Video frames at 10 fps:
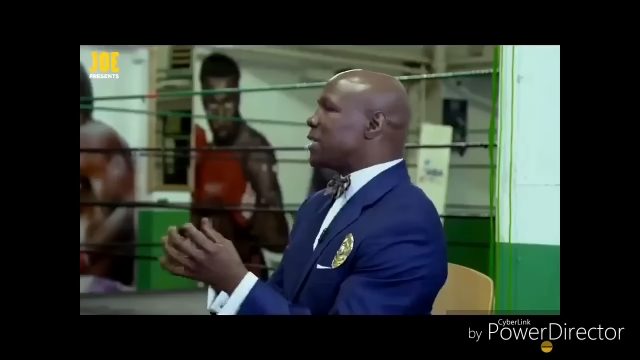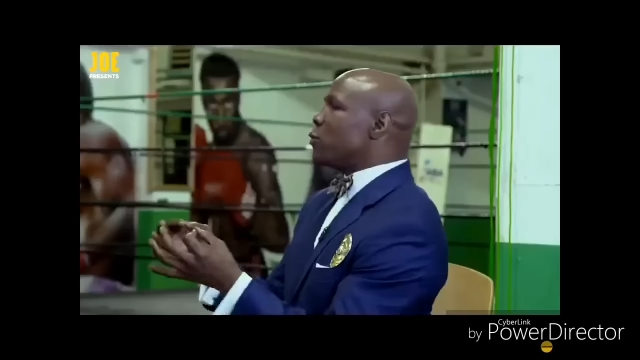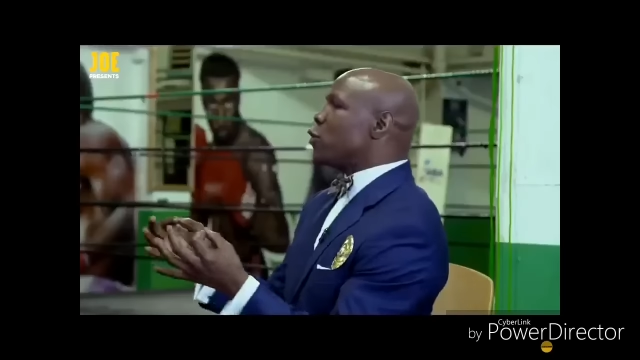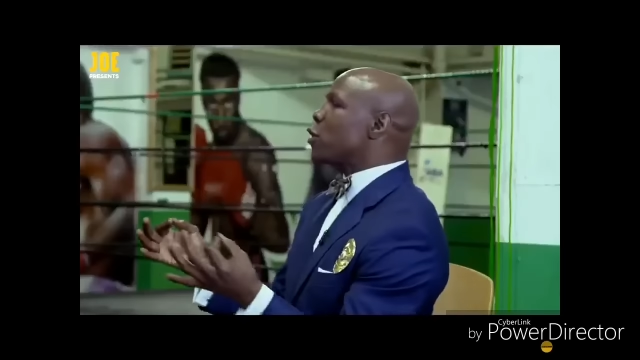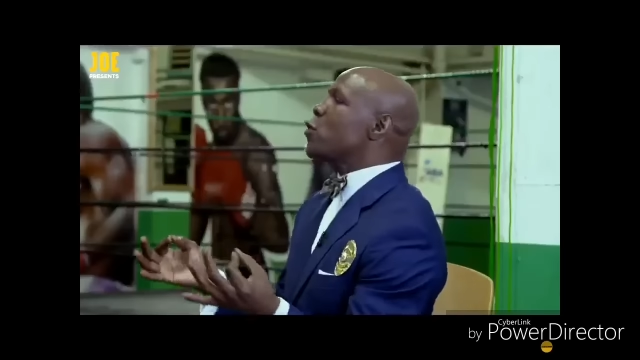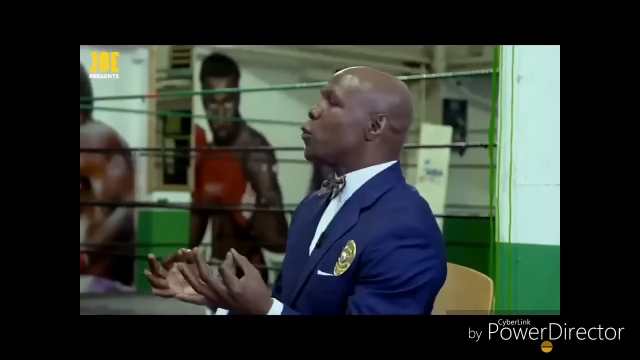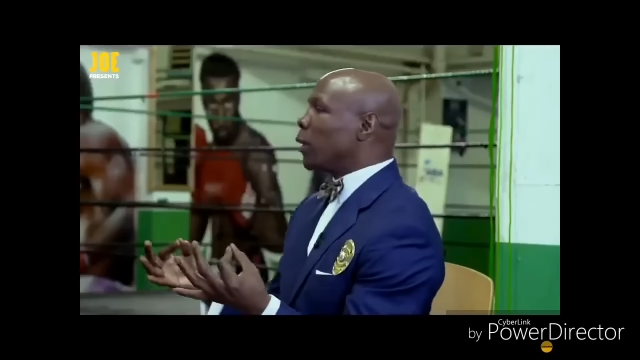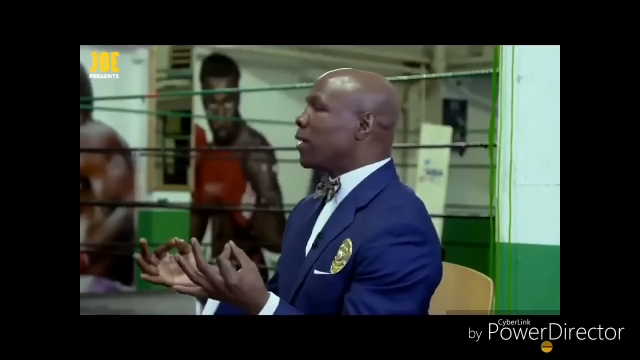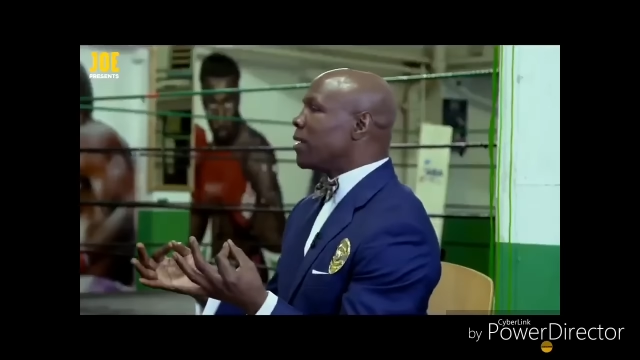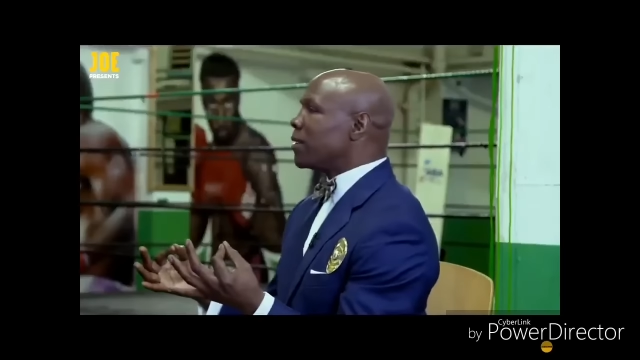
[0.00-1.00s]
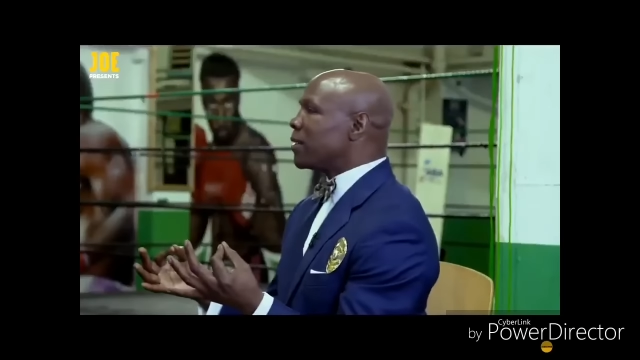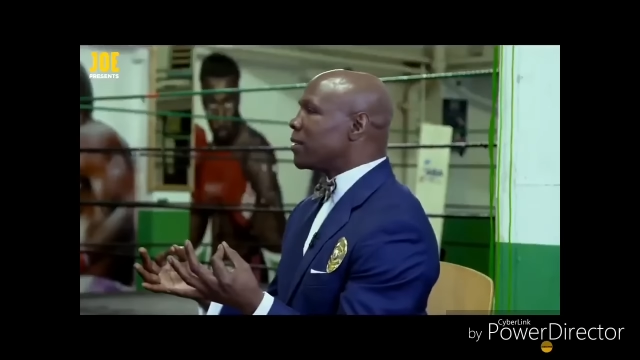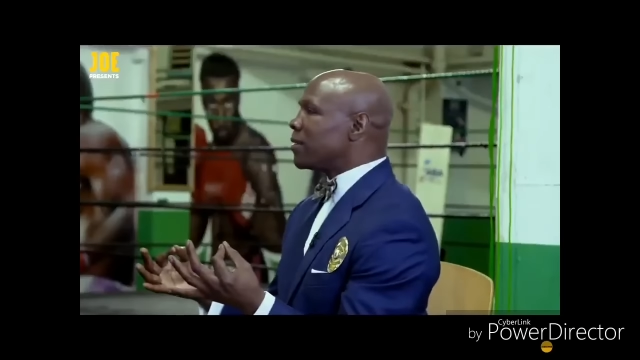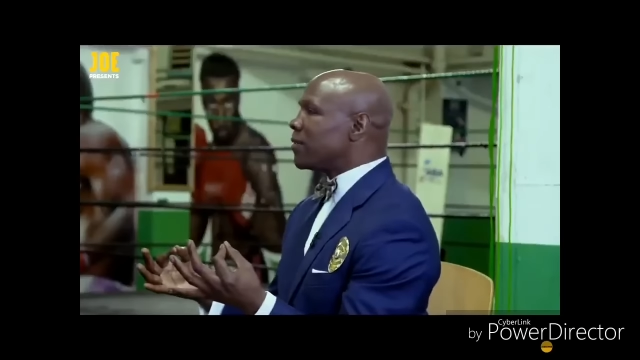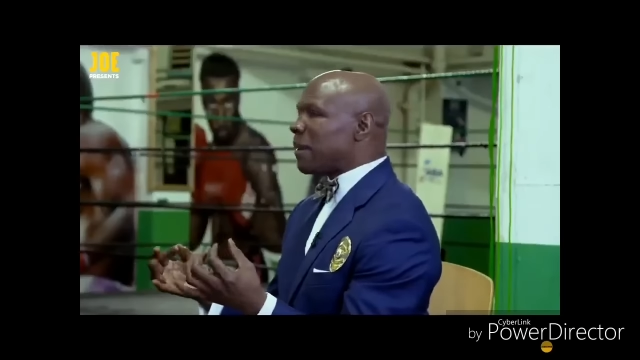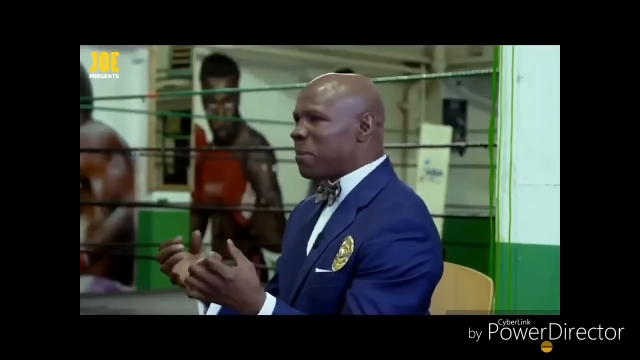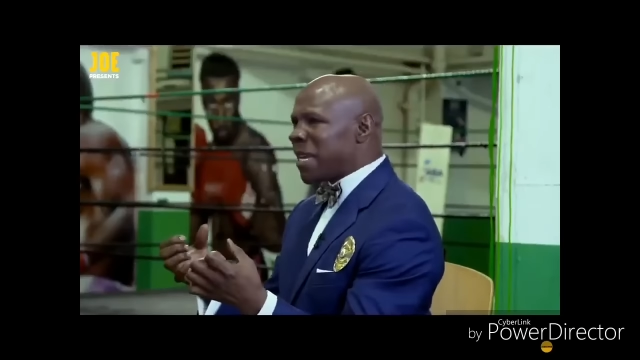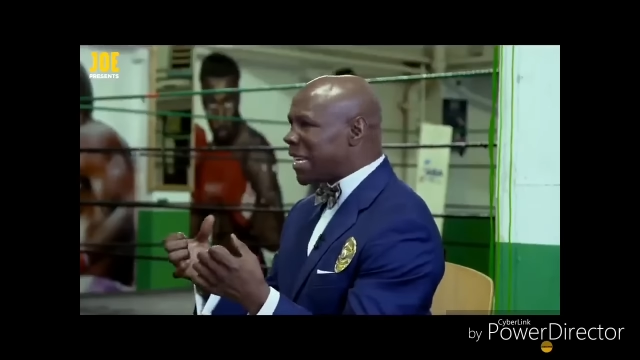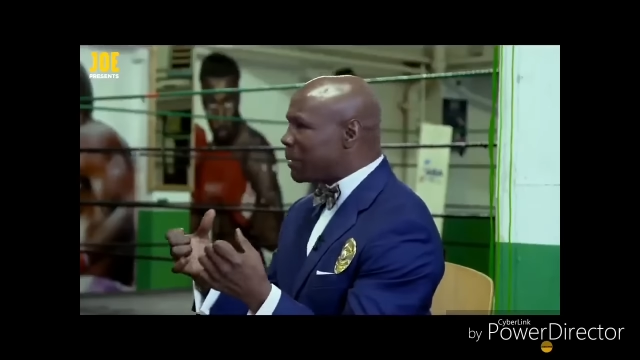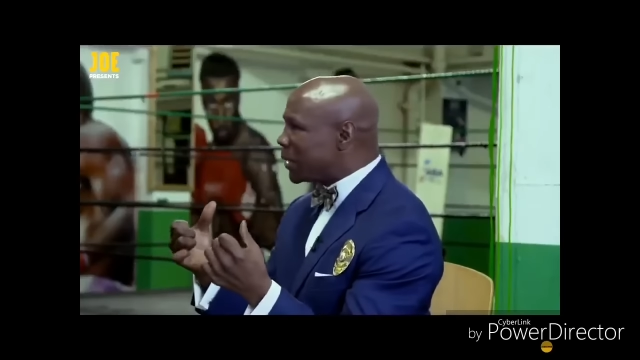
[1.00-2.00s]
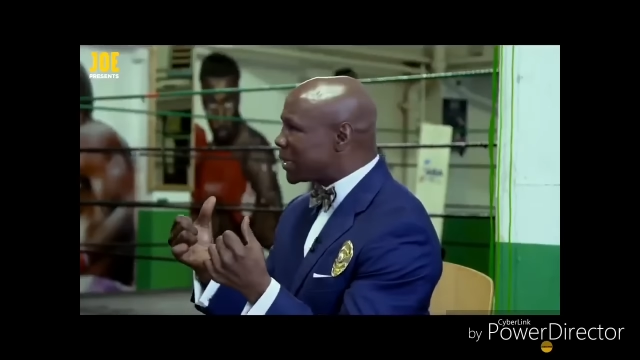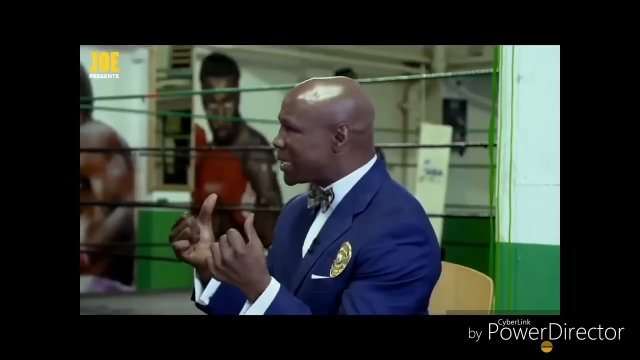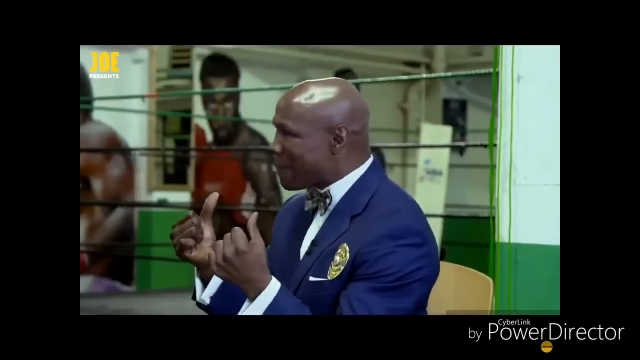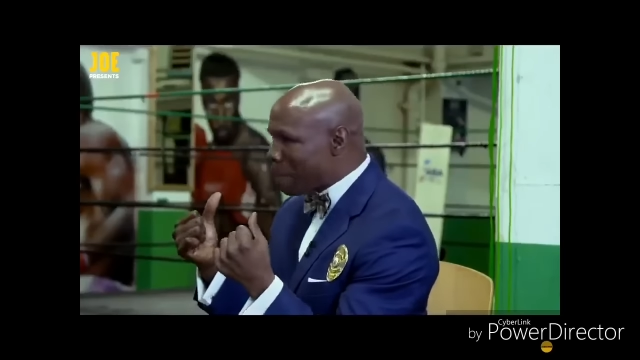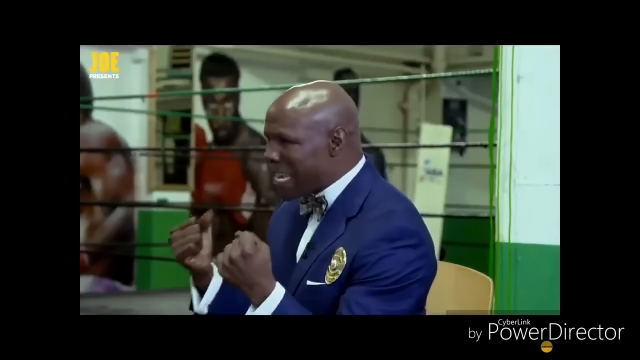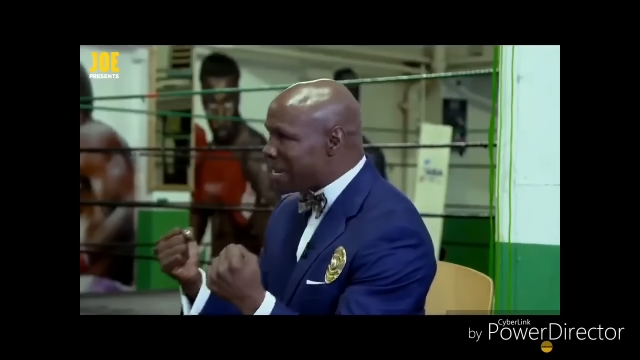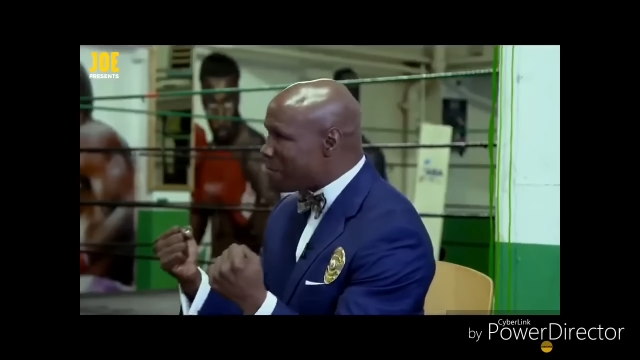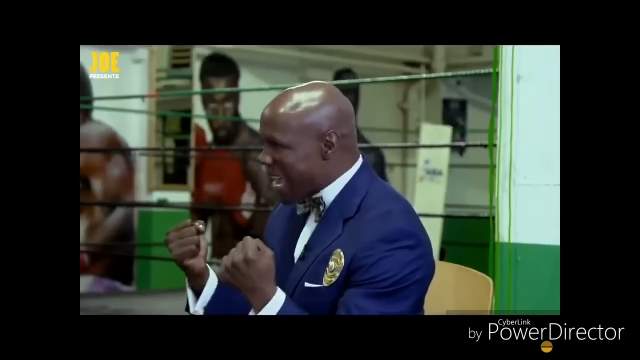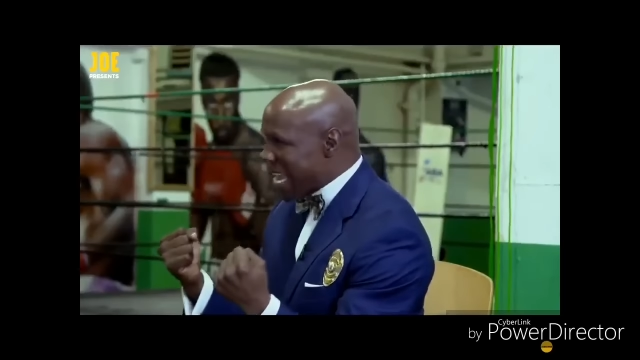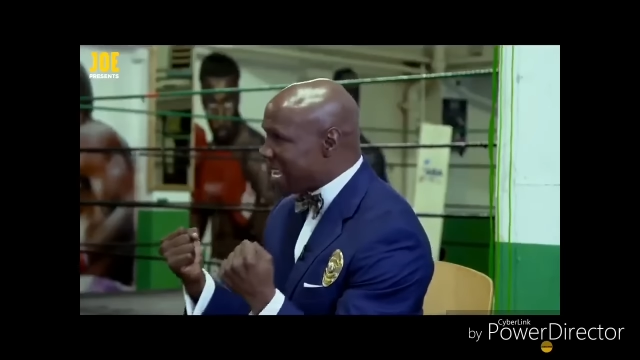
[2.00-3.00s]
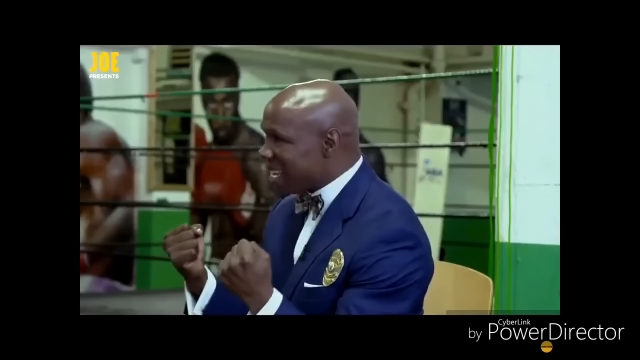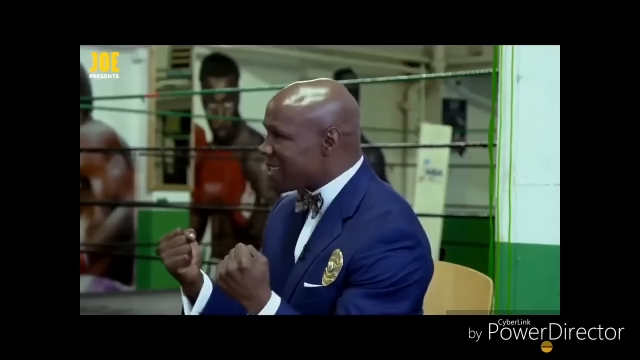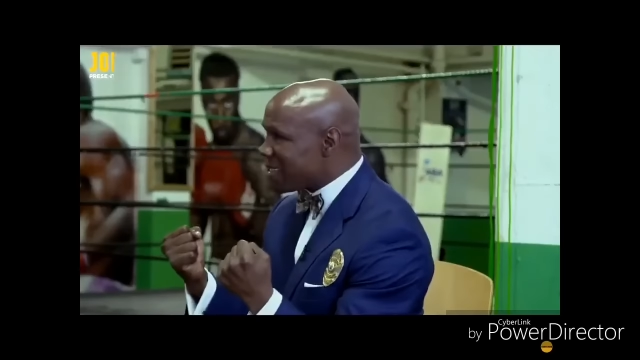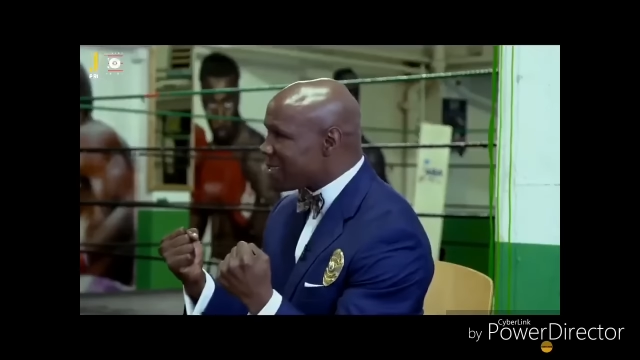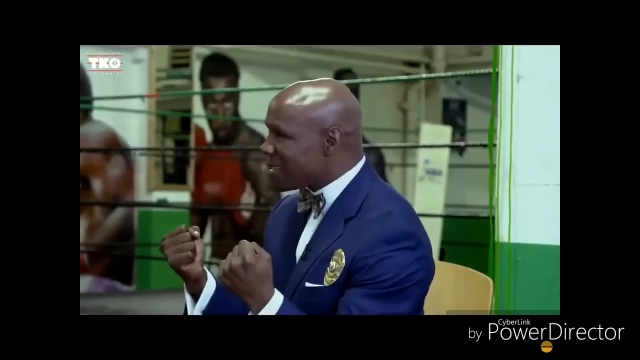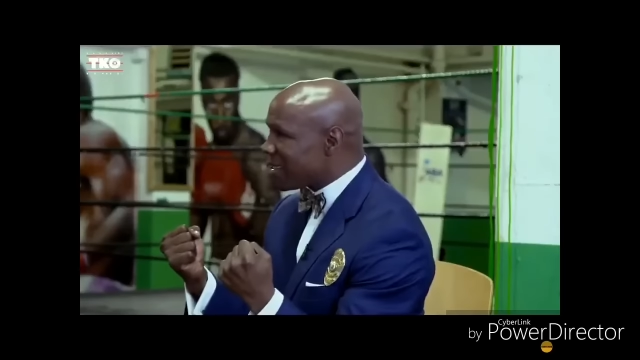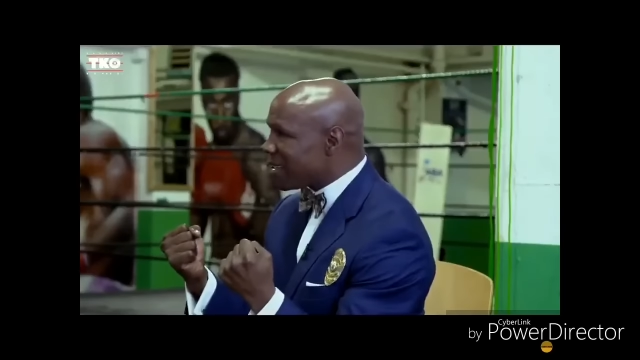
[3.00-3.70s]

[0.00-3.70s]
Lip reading: What is more cool than being able to beat men